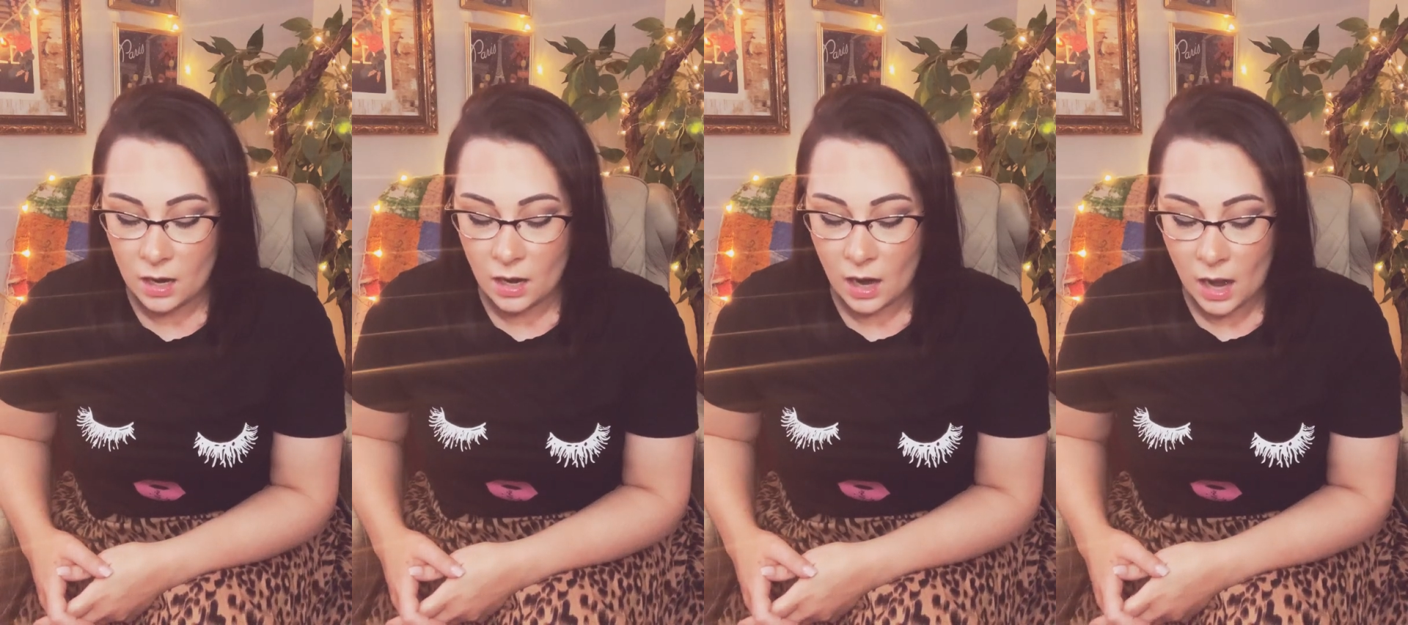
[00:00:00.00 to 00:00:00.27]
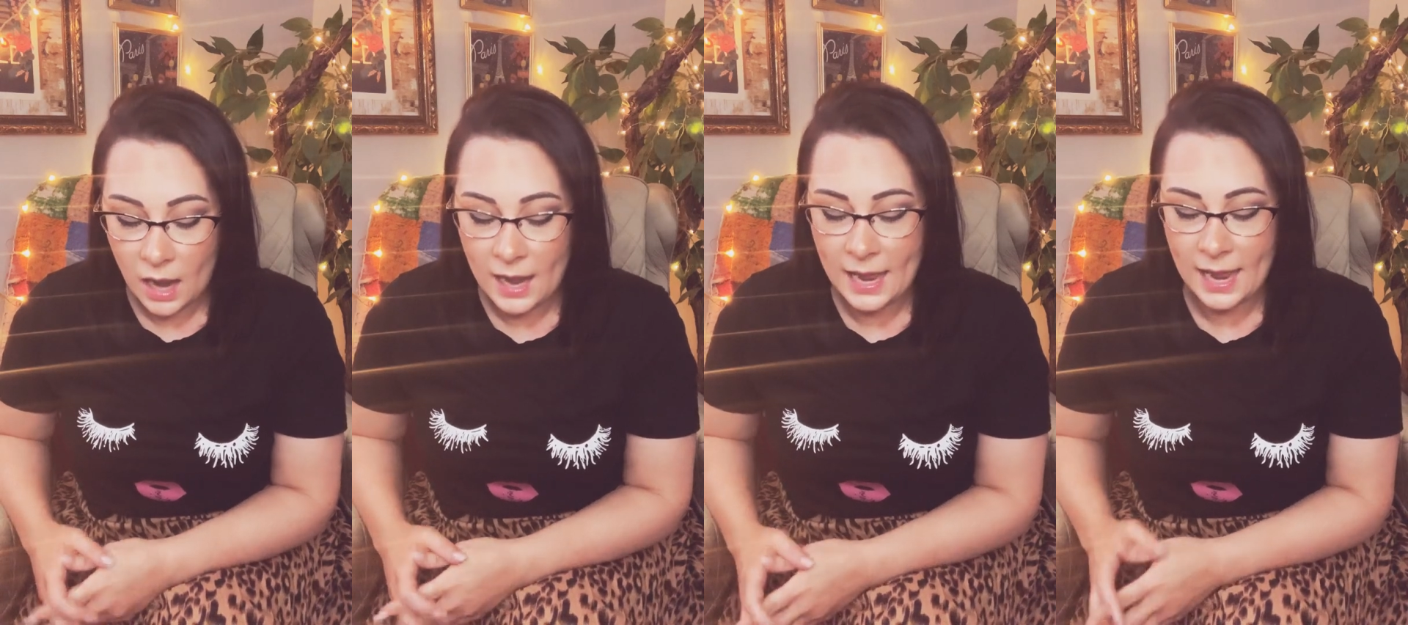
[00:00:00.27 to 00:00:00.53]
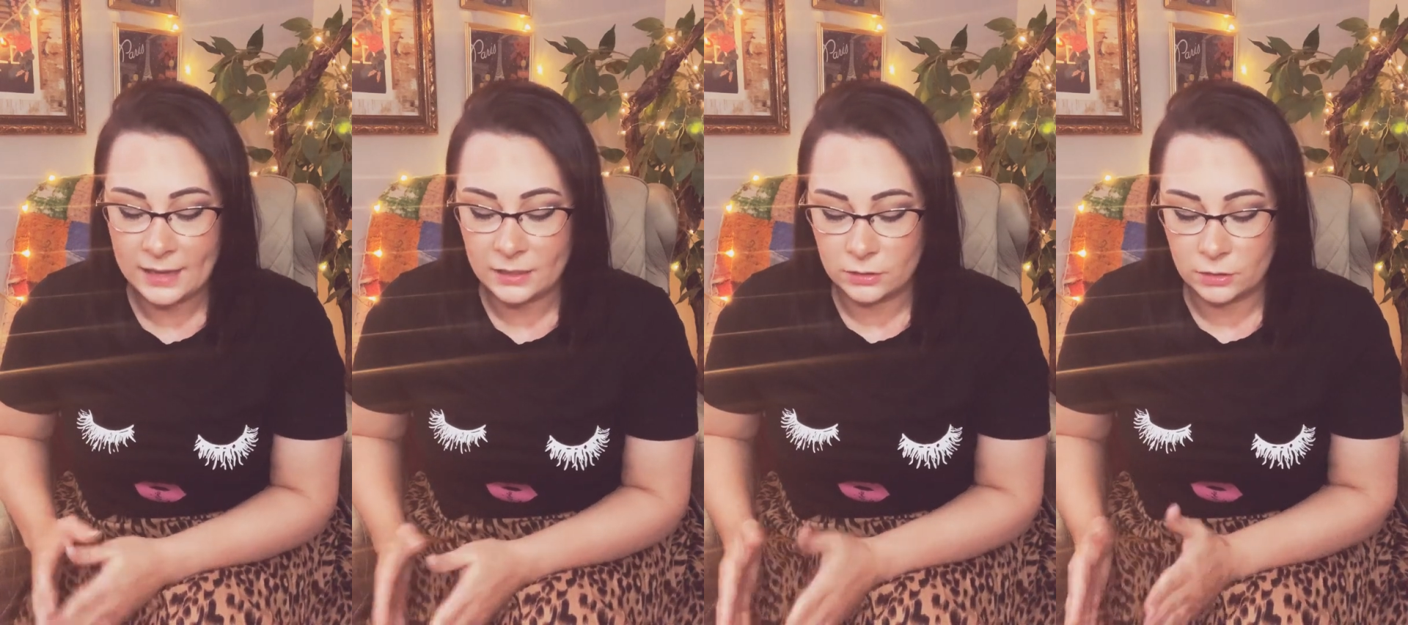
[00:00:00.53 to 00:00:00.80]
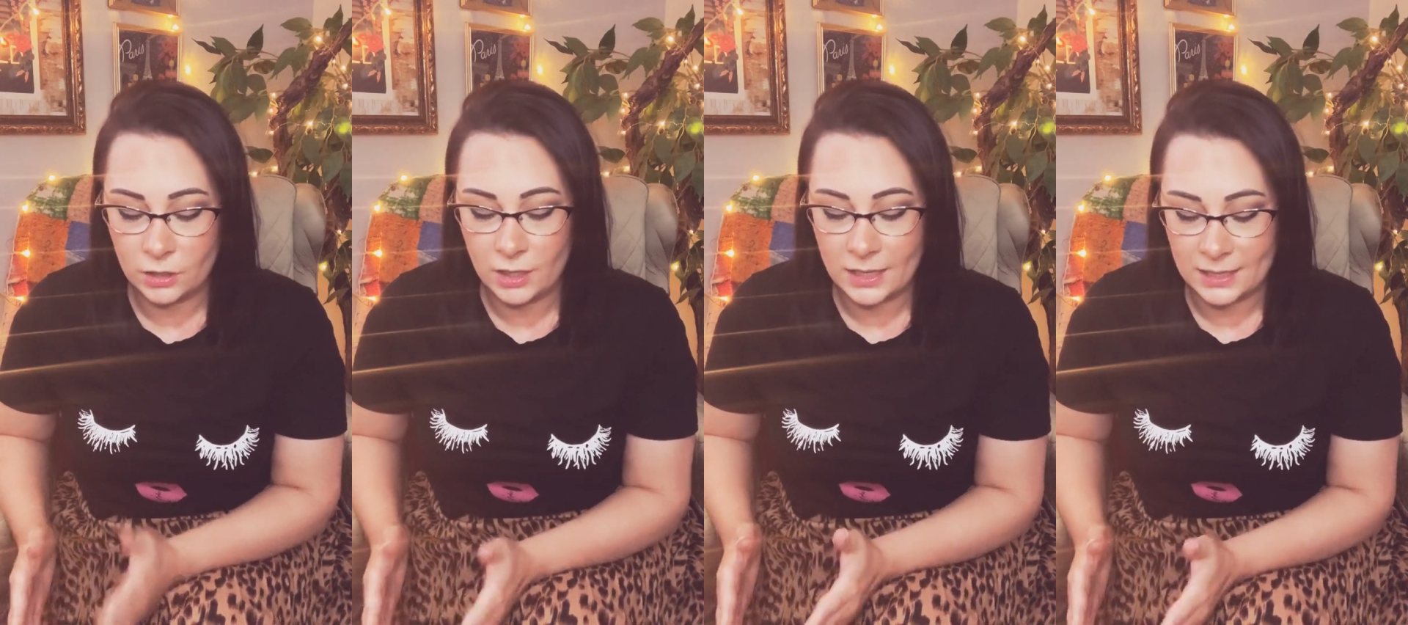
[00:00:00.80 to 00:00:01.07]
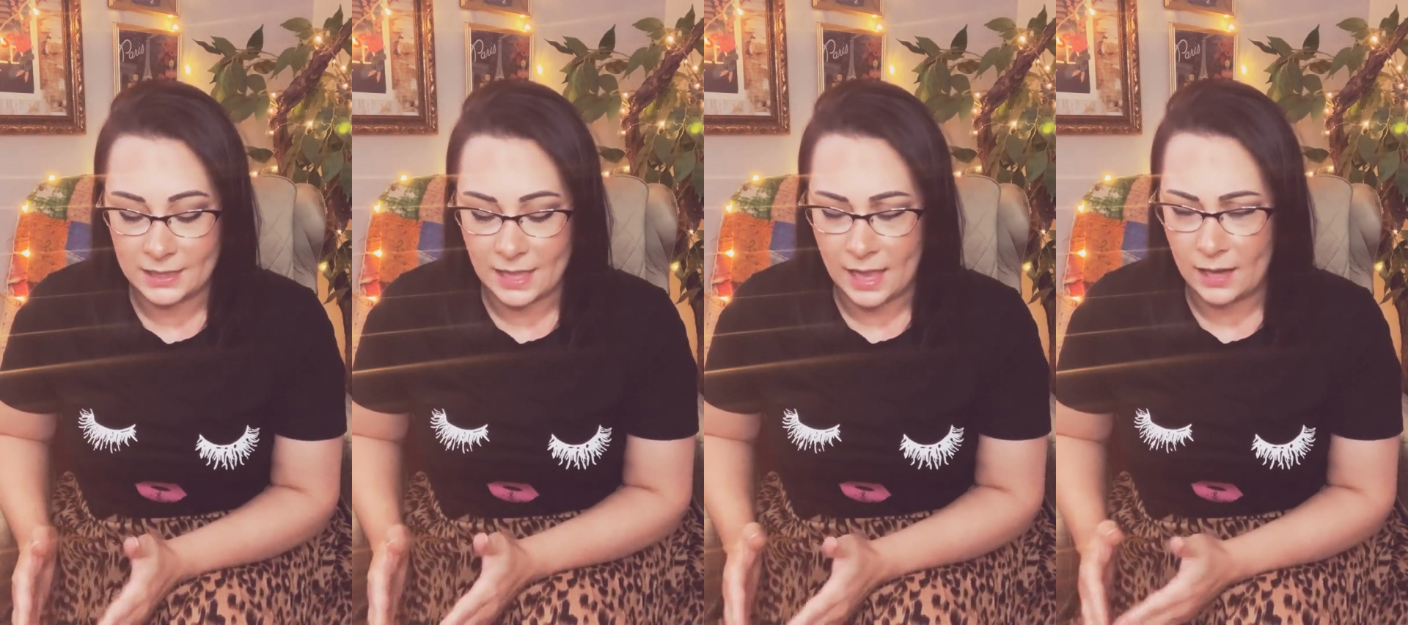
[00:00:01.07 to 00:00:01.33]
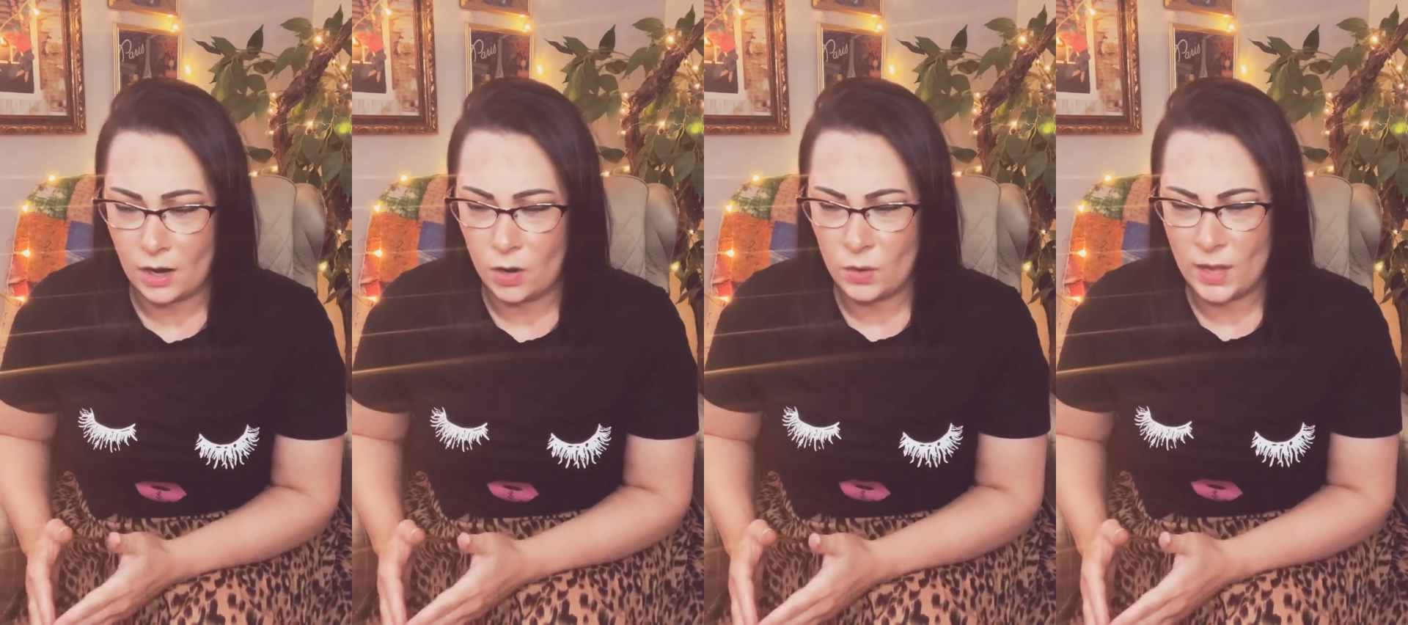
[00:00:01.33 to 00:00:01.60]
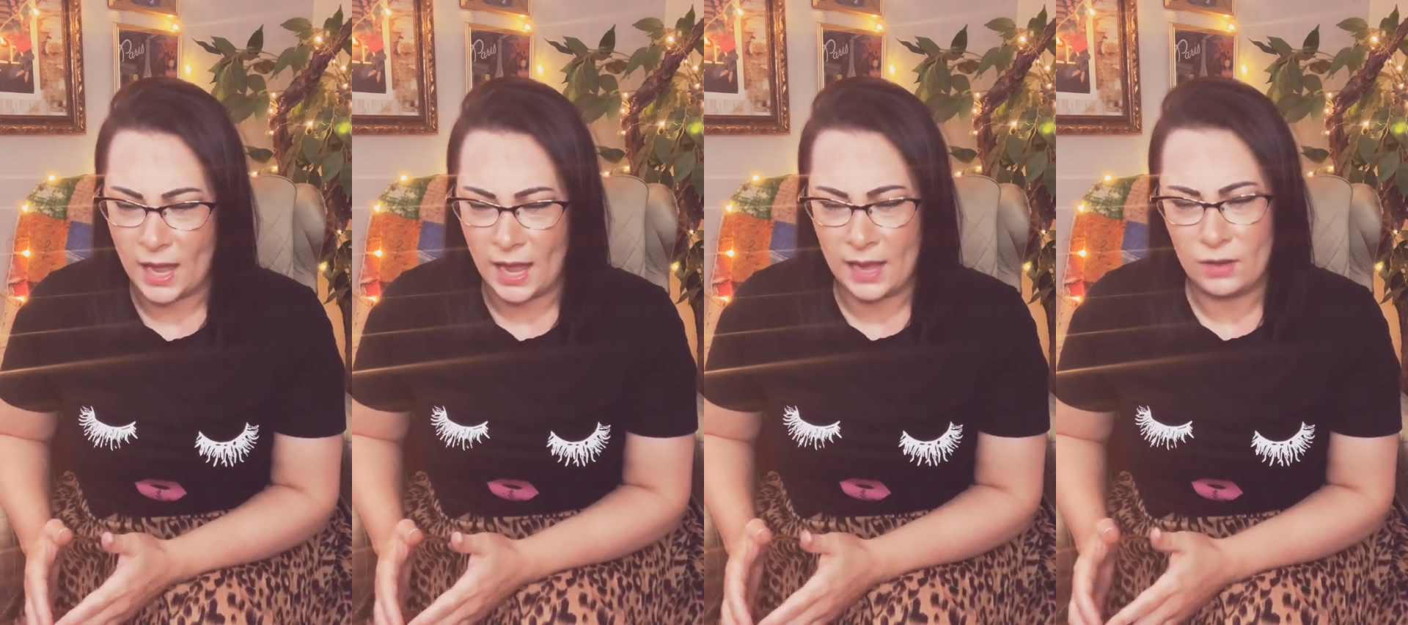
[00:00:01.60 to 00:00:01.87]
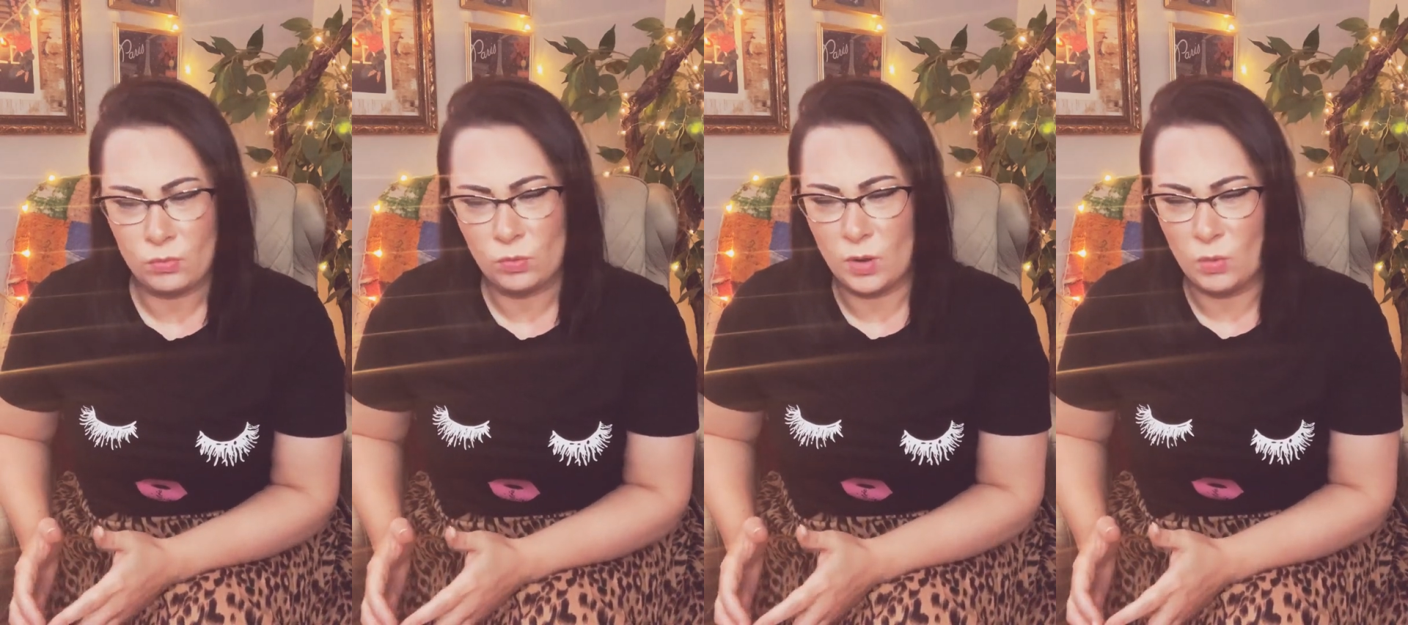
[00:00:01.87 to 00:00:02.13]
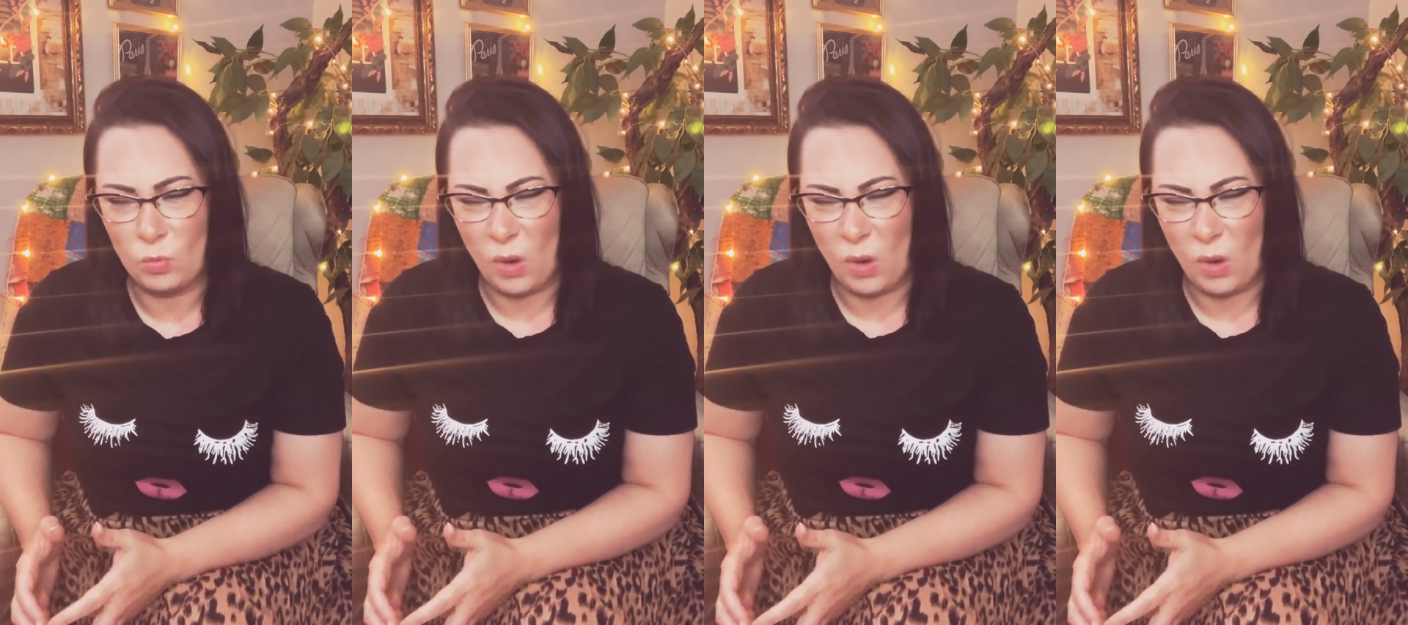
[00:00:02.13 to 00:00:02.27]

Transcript: I had to look at that. Okay, well,